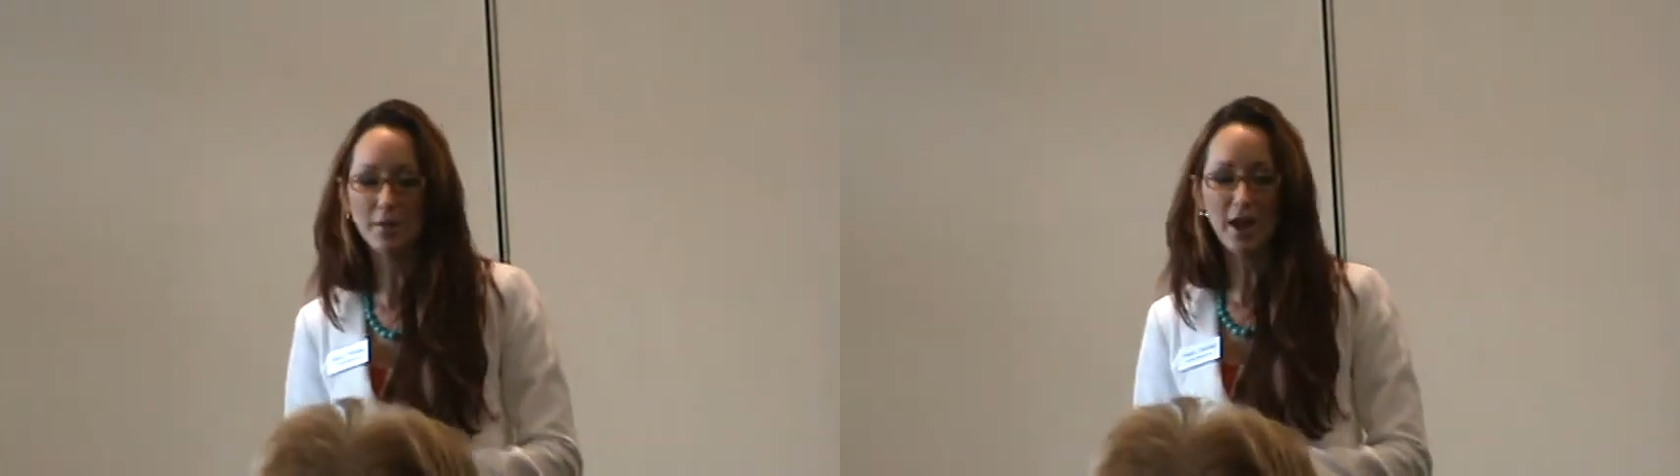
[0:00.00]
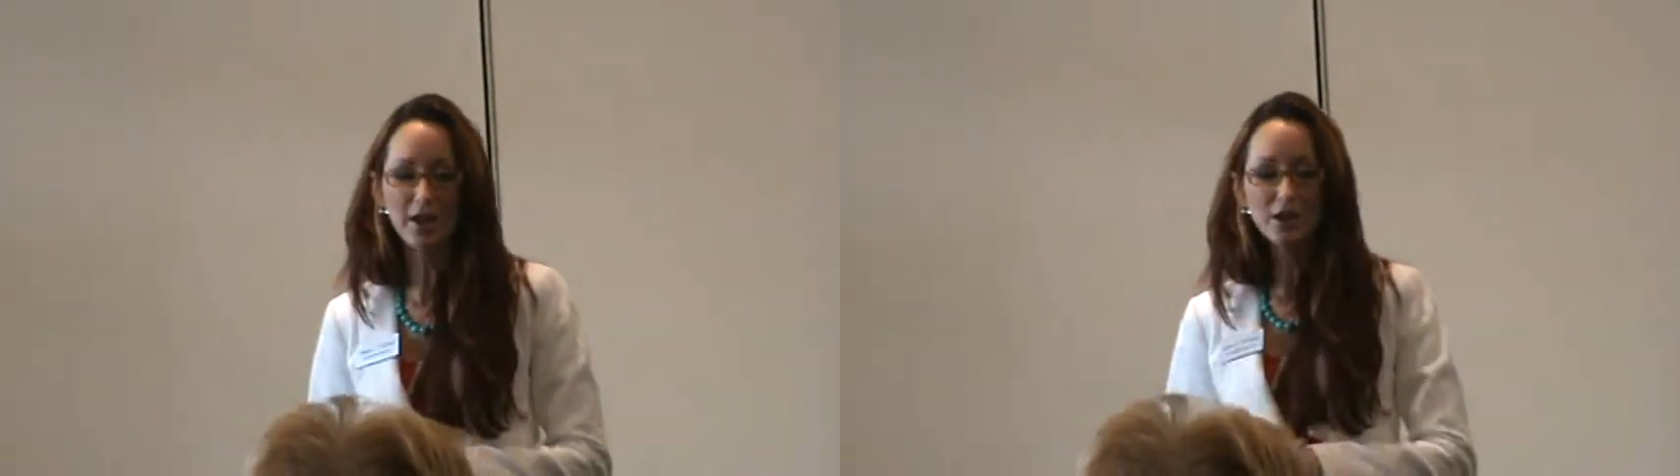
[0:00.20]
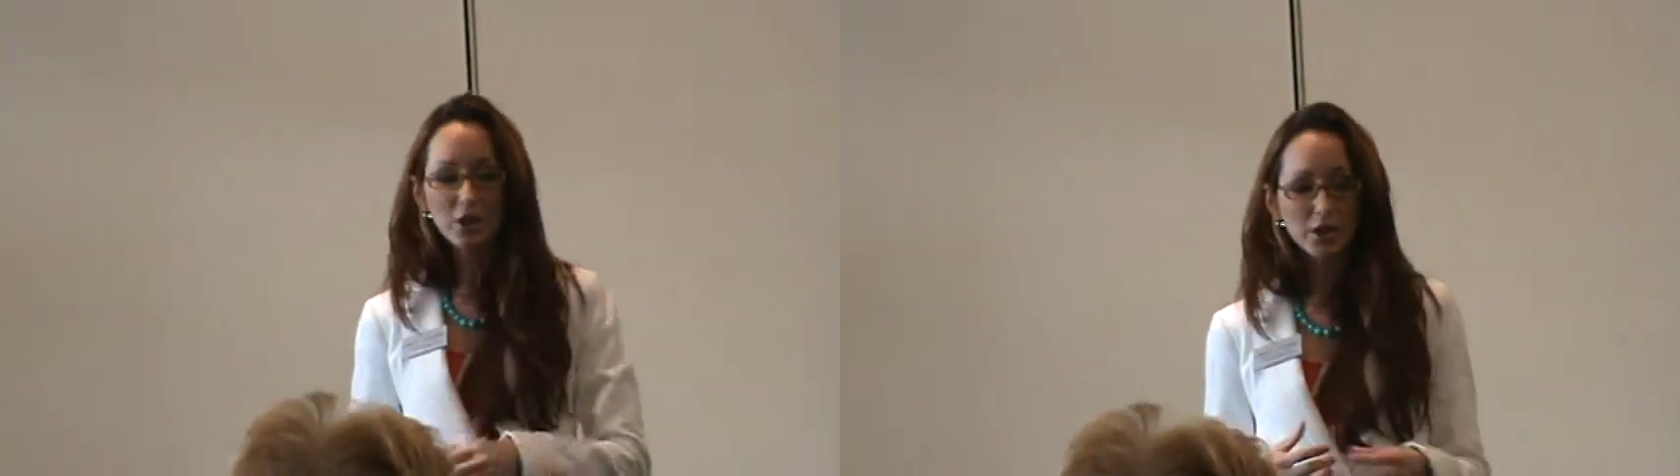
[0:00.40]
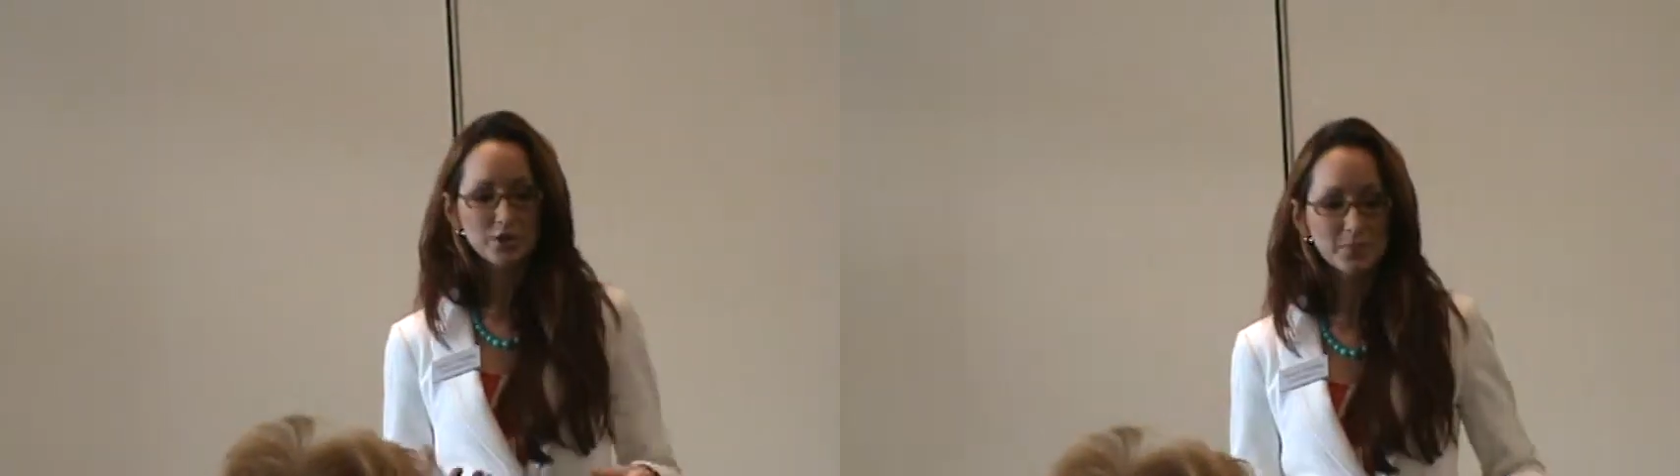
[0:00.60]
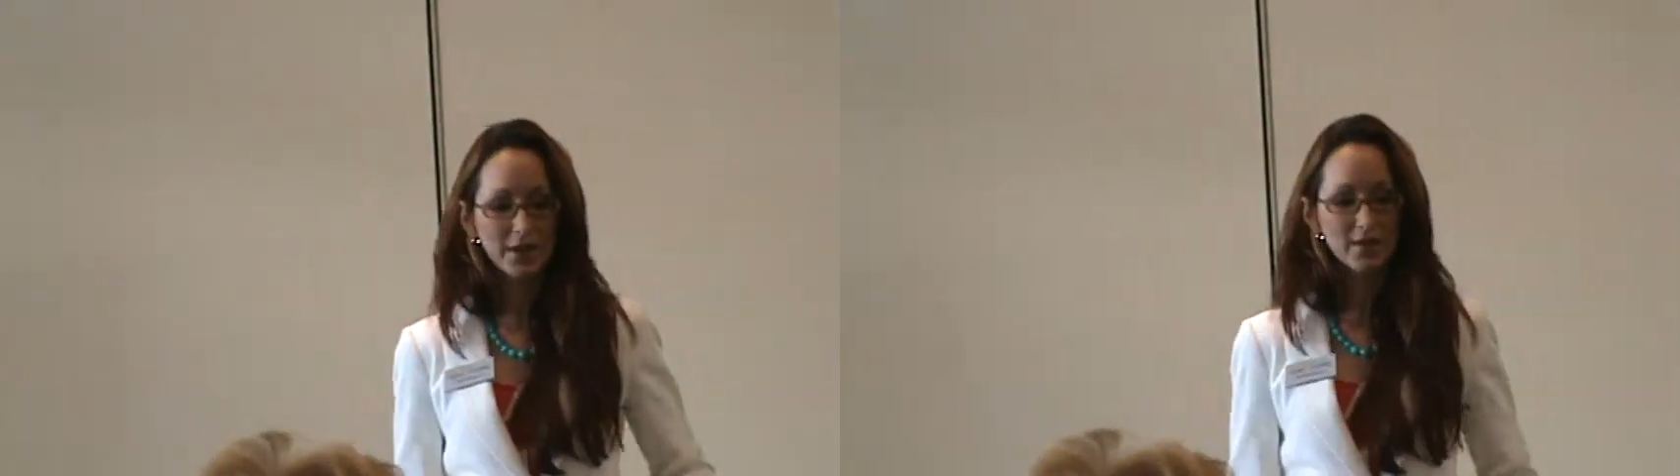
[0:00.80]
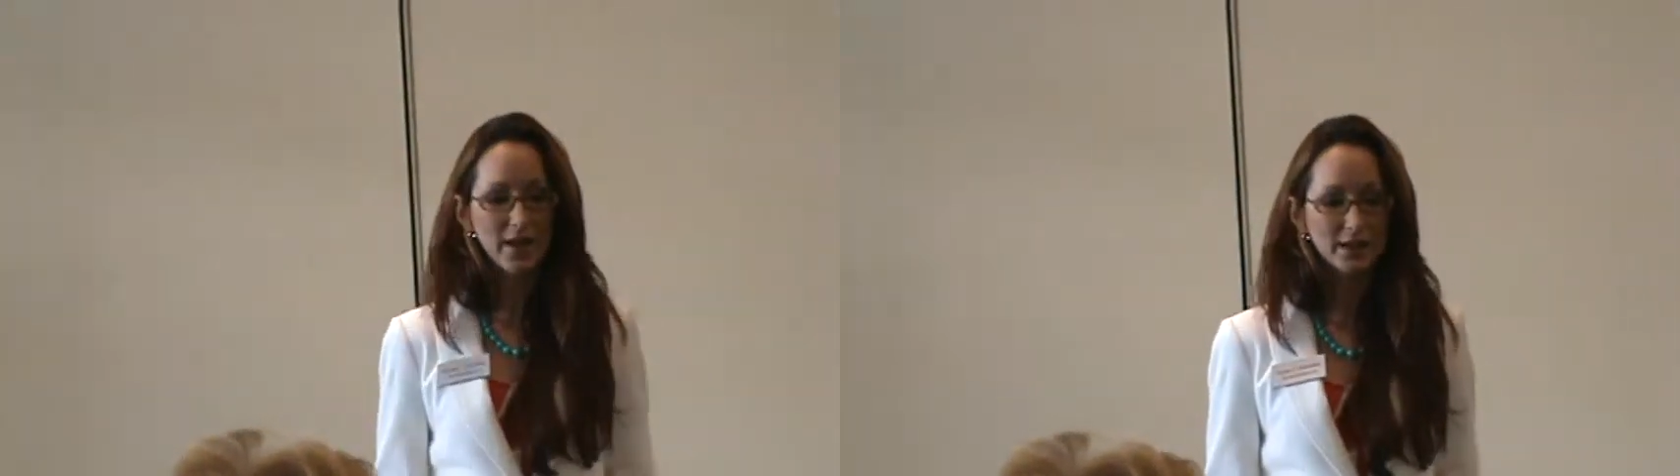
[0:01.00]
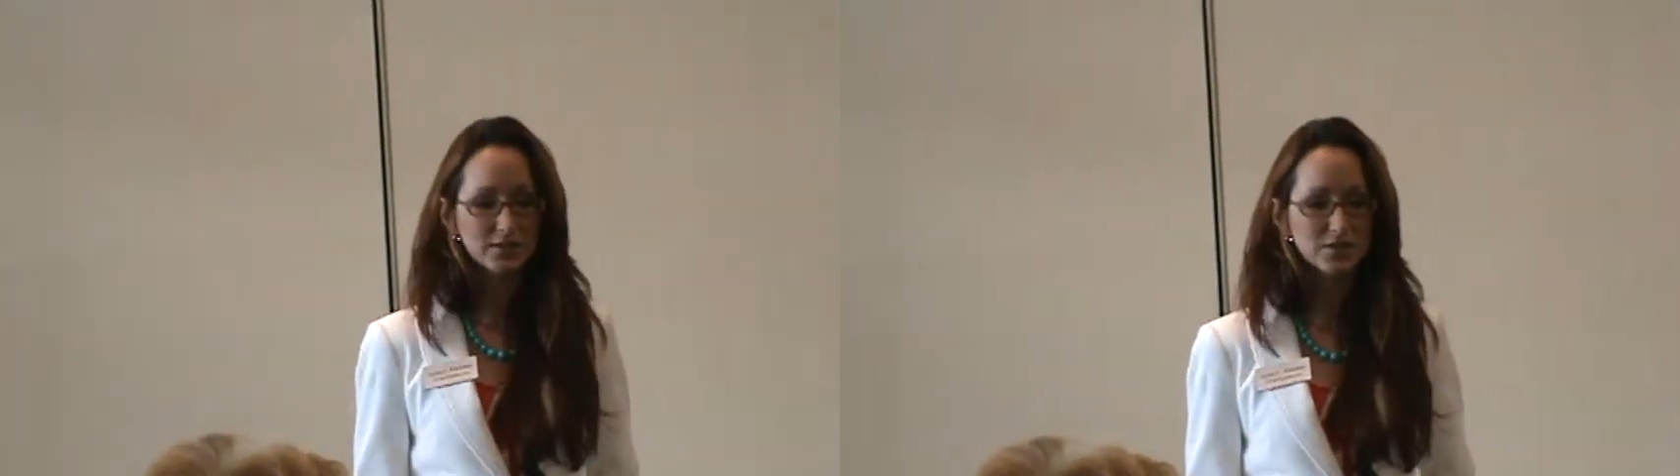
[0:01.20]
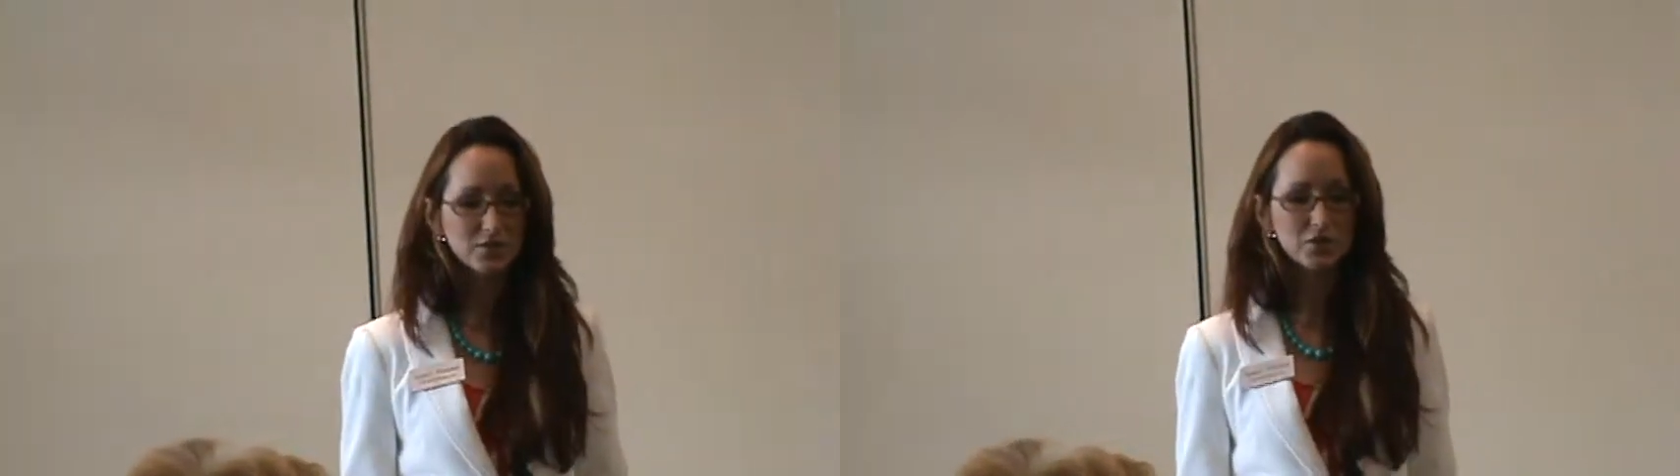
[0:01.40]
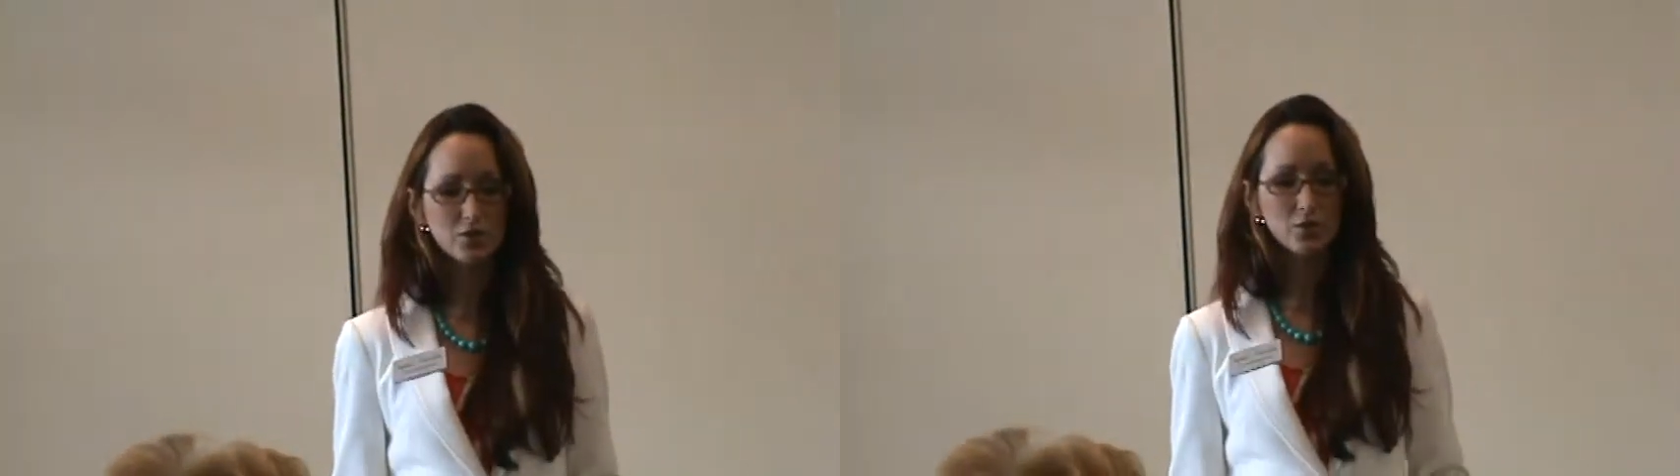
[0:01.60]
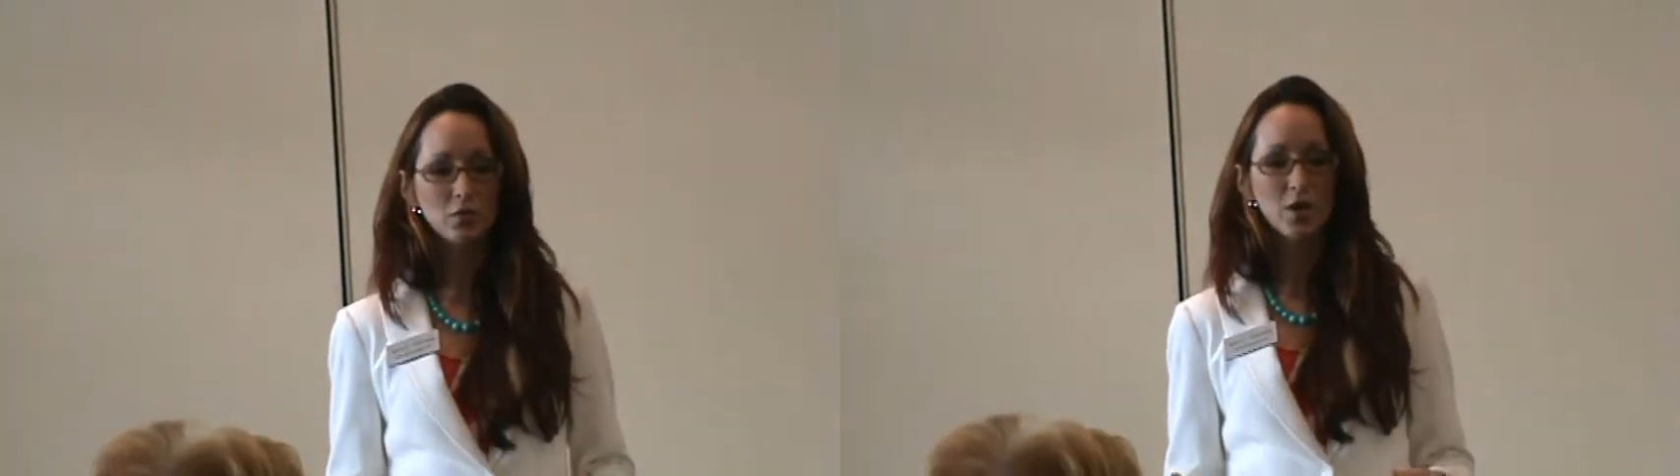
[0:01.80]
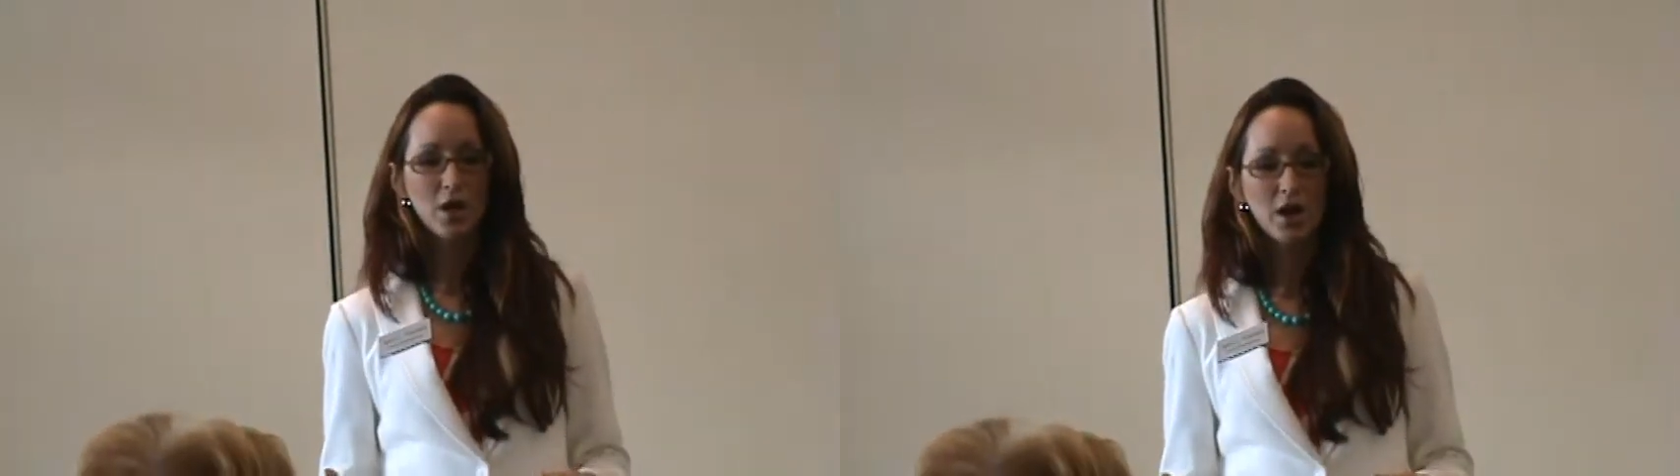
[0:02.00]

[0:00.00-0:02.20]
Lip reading: I encourage my clients to do